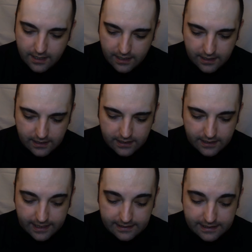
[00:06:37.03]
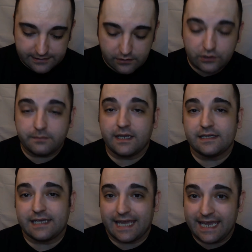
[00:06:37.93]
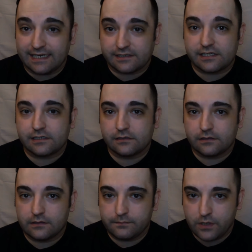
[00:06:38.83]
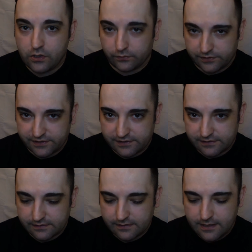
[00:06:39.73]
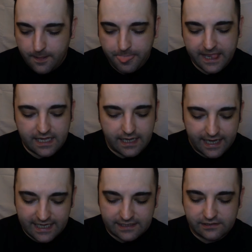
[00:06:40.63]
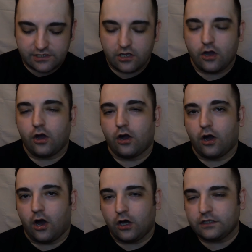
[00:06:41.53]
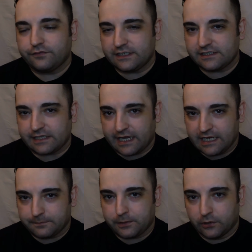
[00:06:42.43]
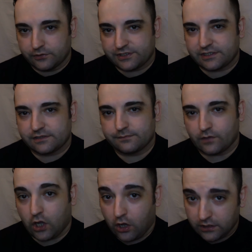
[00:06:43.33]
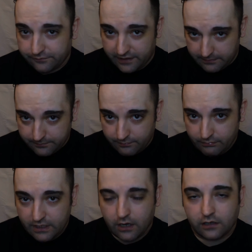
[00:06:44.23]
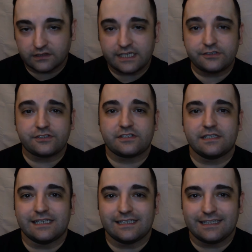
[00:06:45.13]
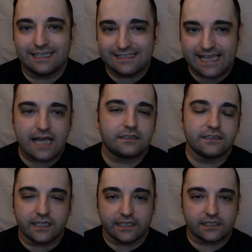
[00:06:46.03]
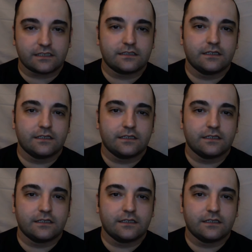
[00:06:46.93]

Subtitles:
and has only made 8 posts. And all of these 8 posts, all of them, are letters exactly like